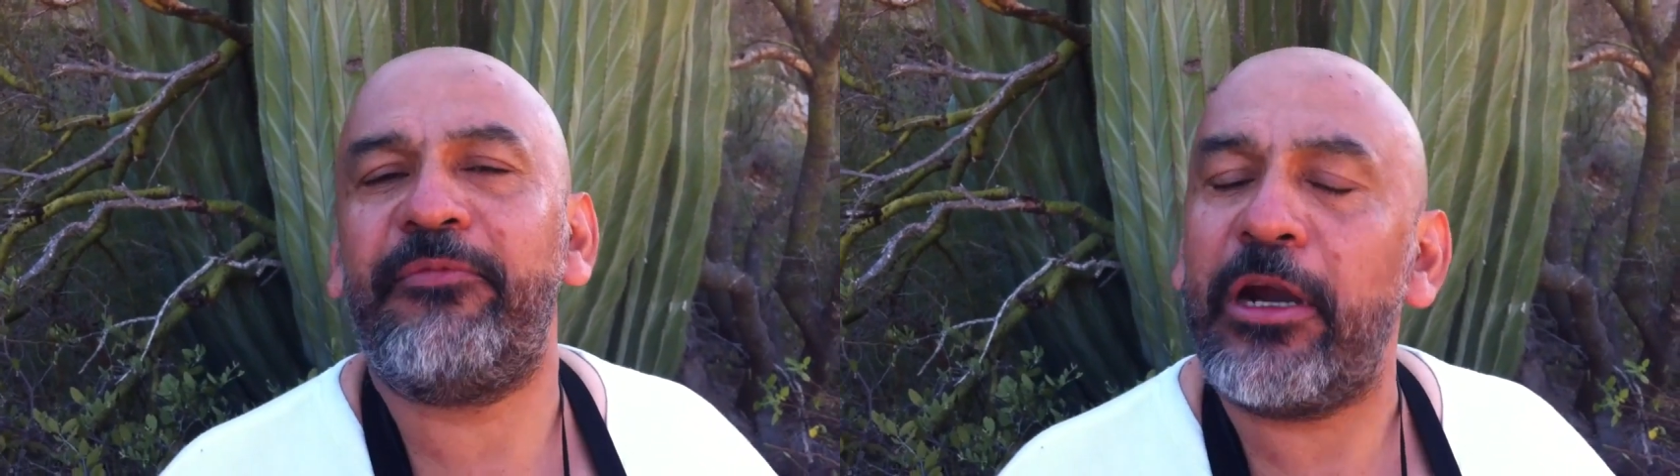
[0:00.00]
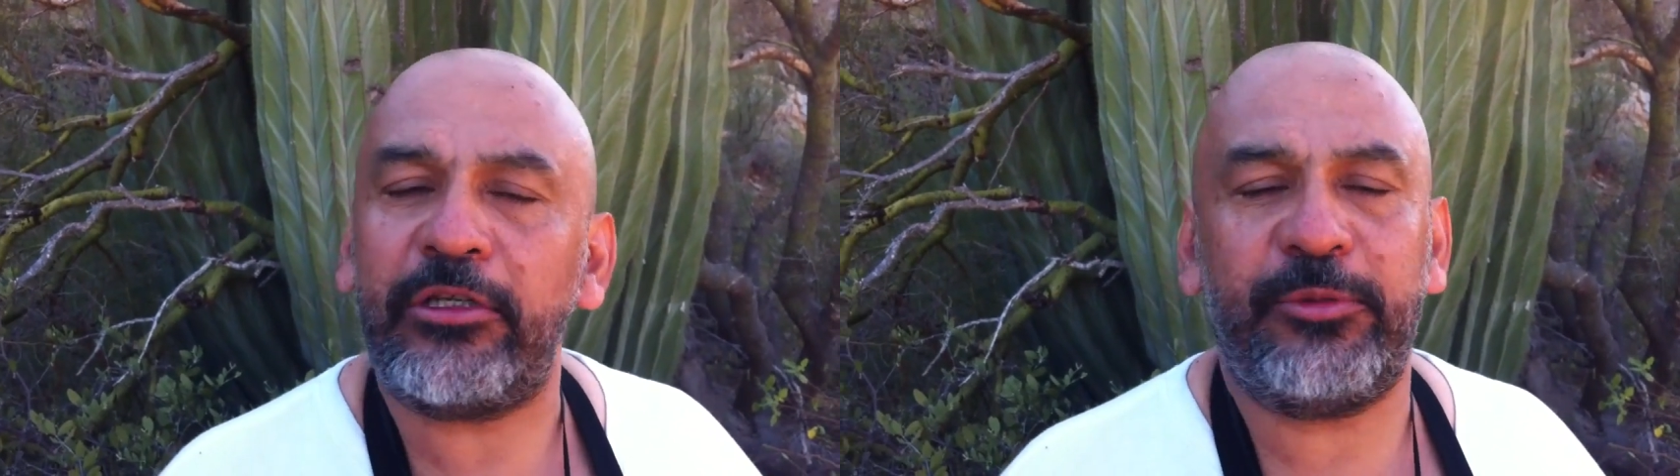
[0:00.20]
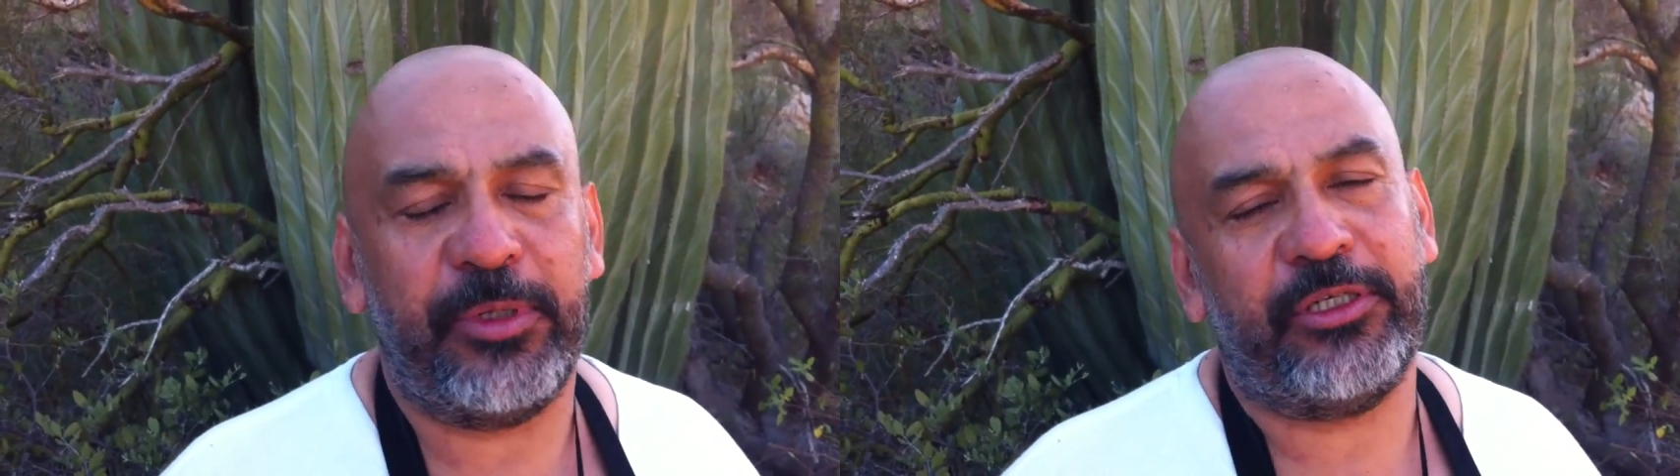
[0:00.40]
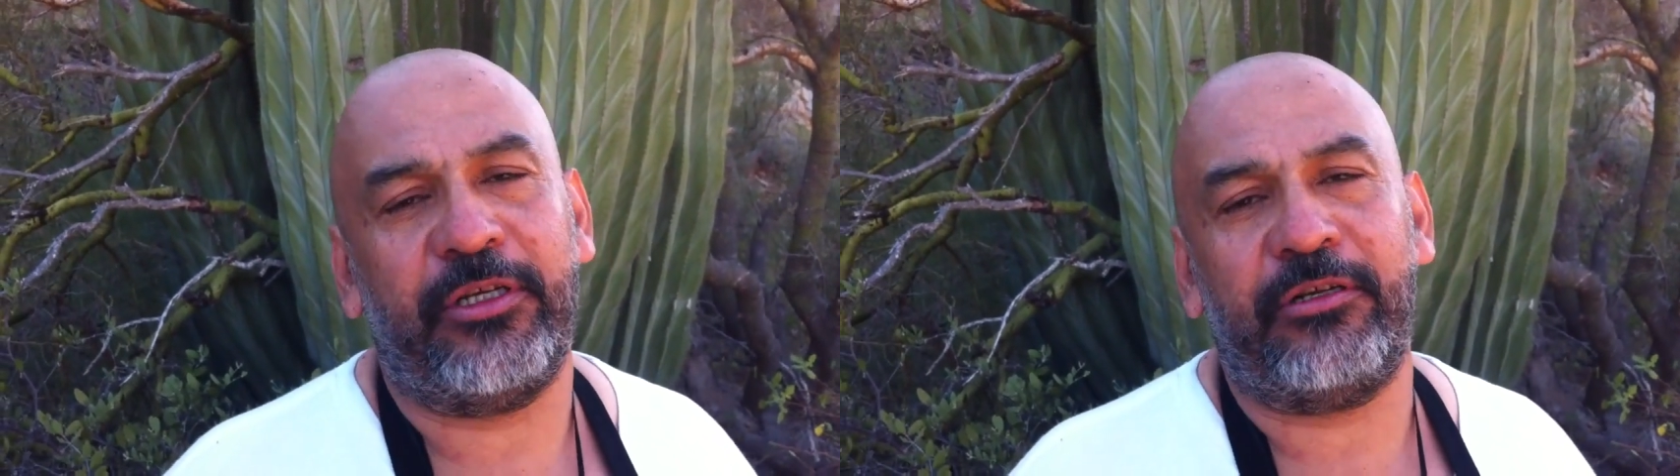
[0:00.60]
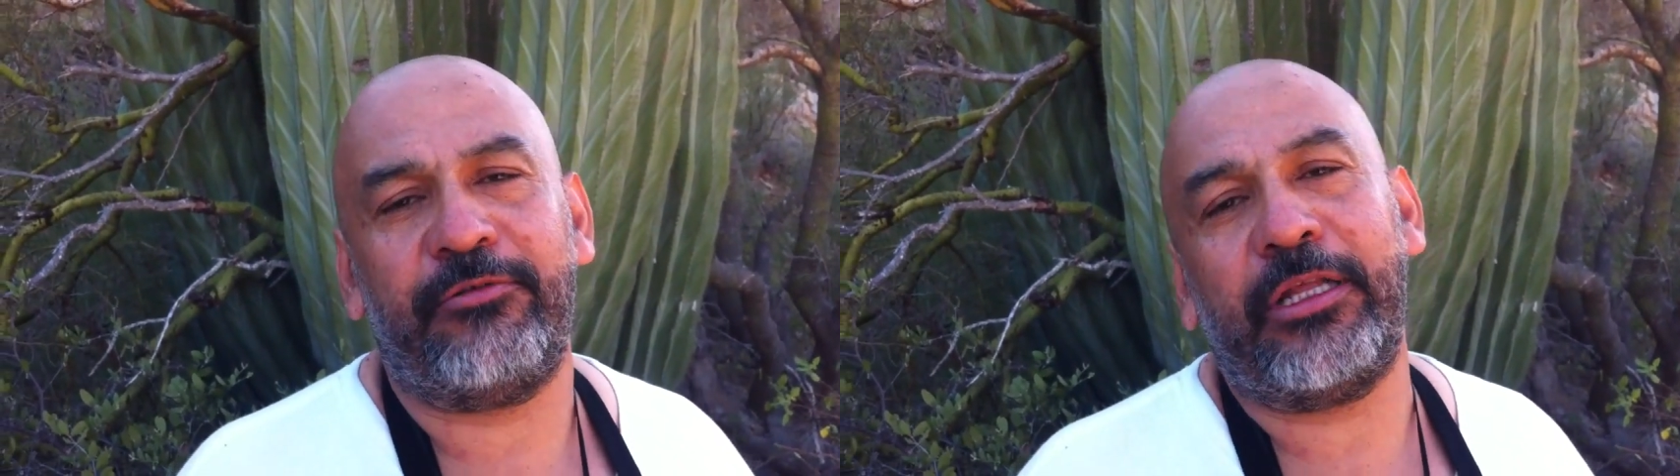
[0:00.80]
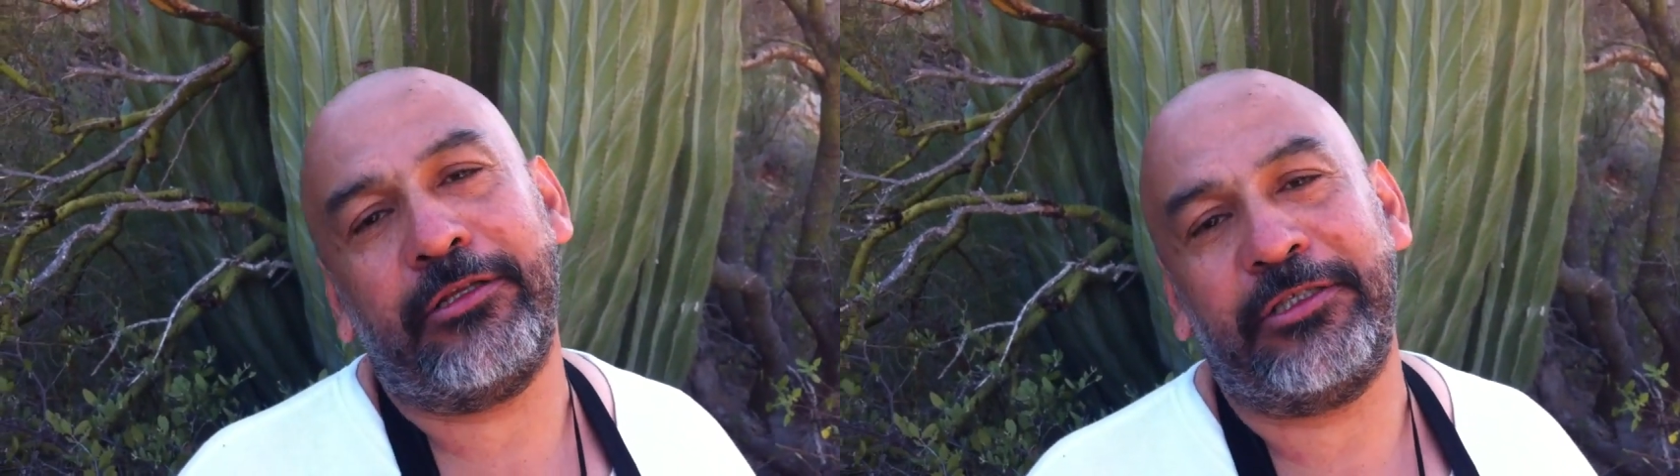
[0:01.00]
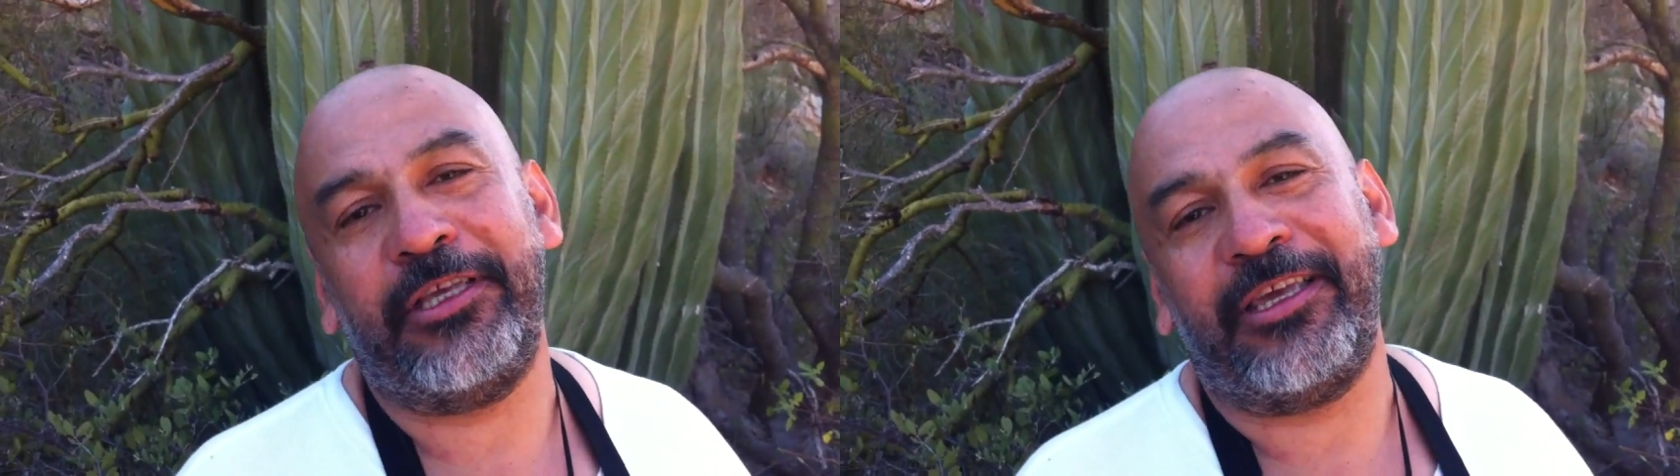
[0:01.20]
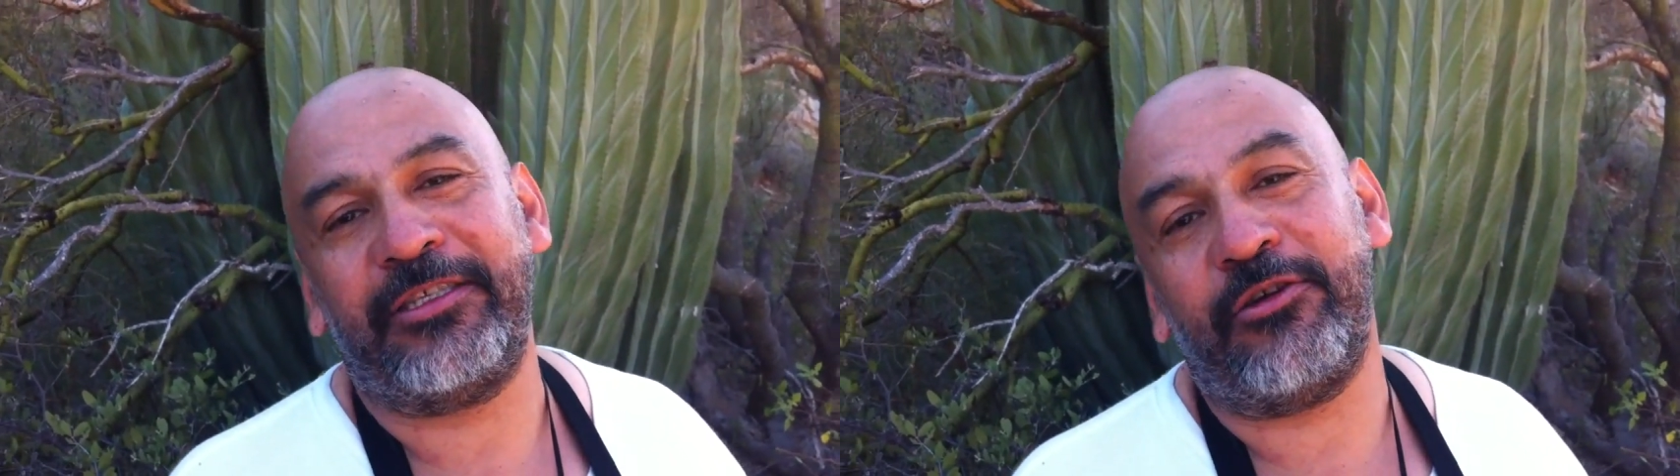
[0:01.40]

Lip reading: very special rattlesnake,